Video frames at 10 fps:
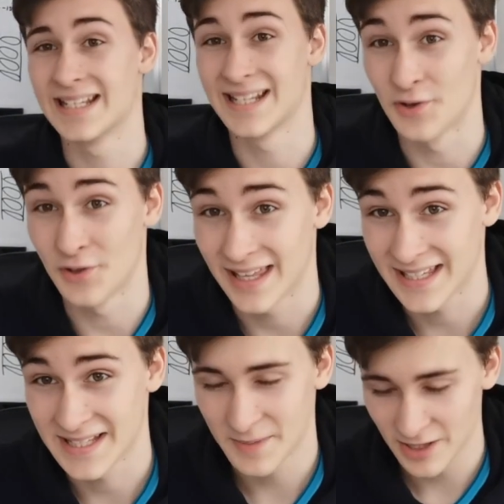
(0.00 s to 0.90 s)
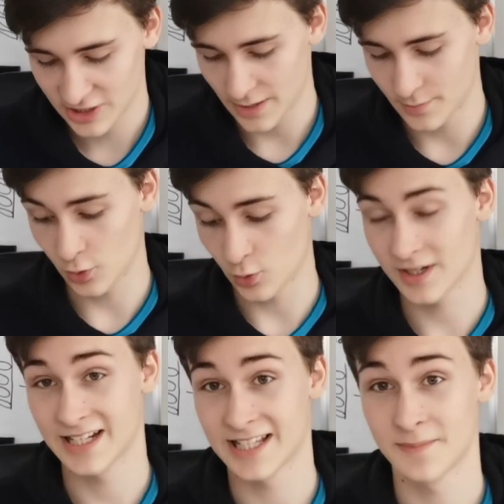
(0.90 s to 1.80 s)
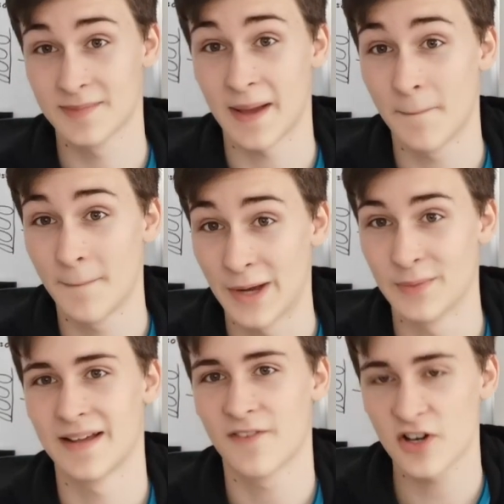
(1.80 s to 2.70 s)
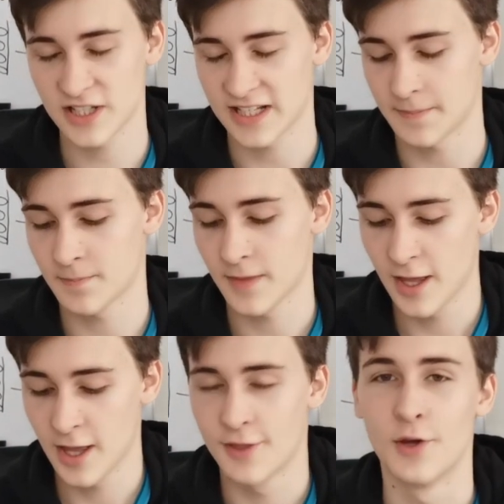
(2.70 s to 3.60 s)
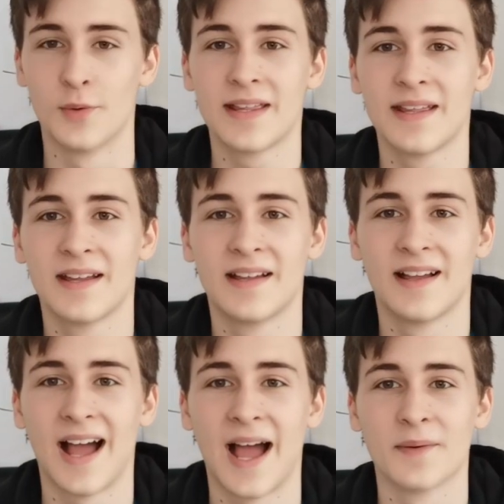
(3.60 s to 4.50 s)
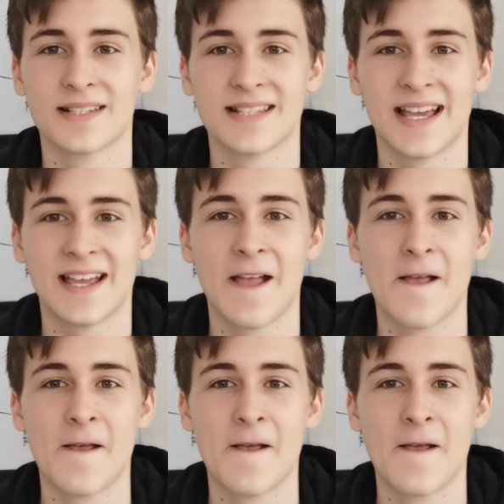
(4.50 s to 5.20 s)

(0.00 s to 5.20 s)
I did not like as much. It was organisms and biodiversity. The only, I will say,